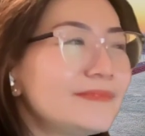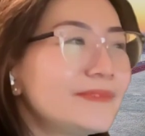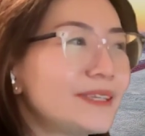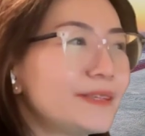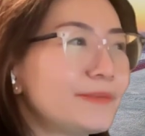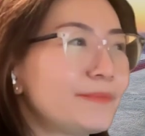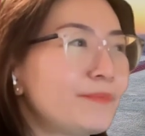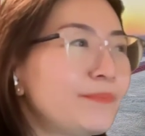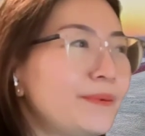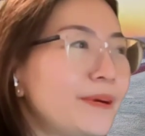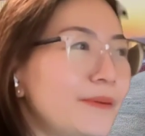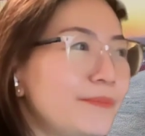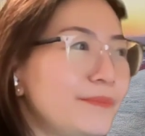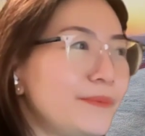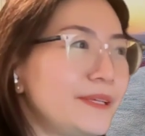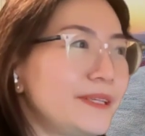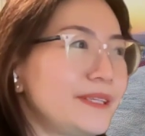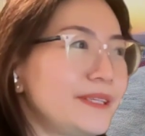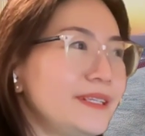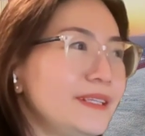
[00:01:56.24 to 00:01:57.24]
the
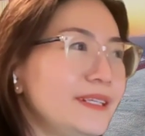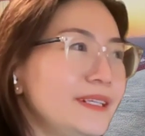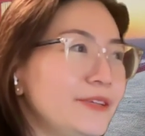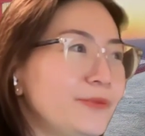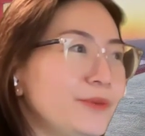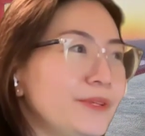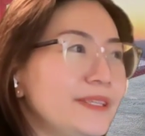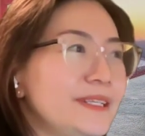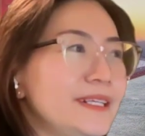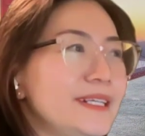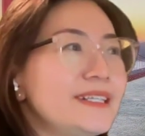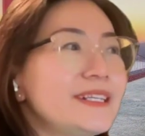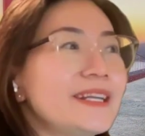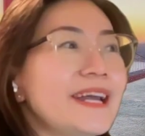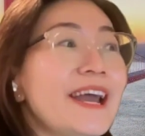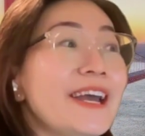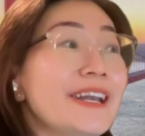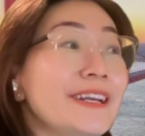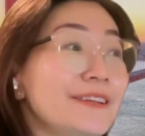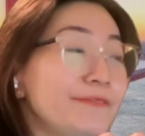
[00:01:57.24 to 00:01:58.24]
private
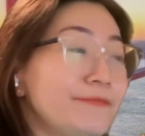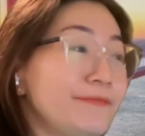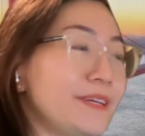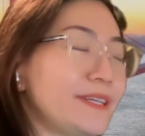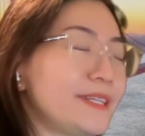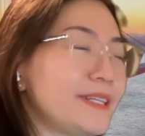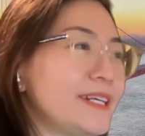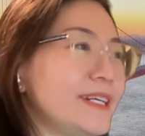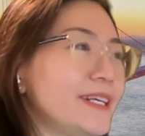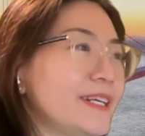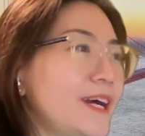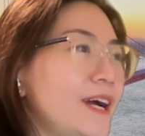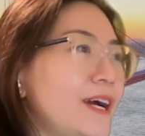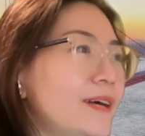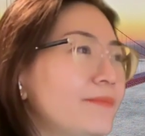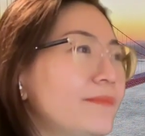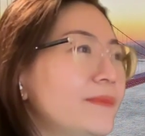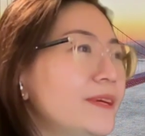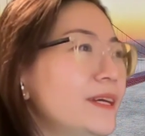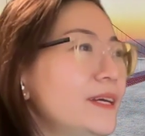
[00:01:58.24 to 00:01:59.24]
equities and the fixed
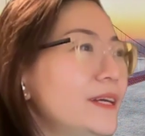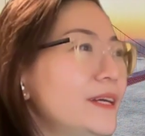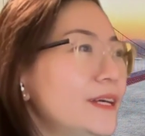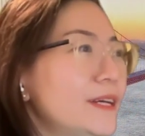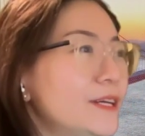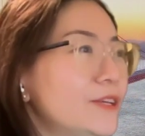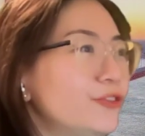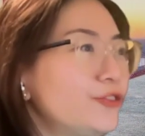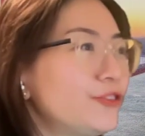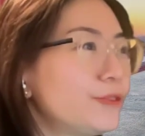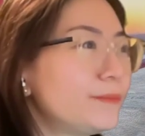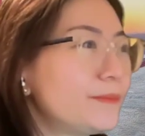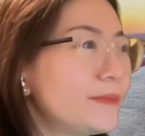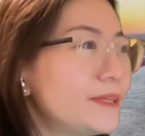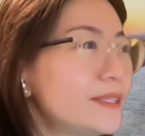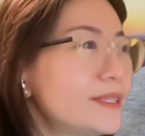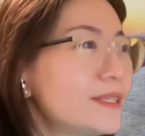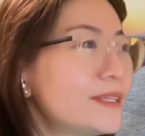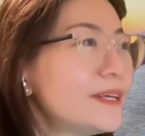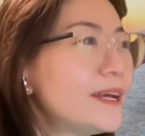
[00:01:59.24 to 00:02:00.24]
income
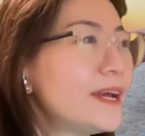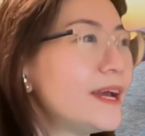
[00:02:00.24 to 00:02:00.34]
instruments,